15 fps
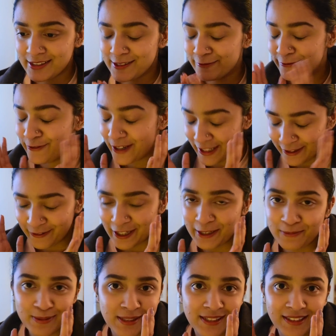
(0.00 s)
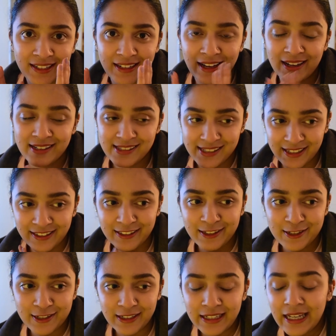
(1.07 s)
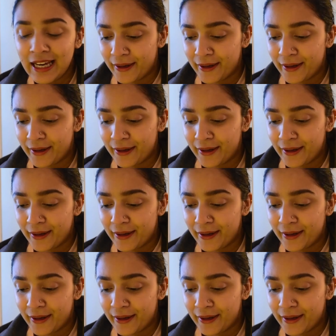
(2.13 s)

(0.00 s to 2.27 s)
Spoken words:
It's a very, very busy day, like I said initially.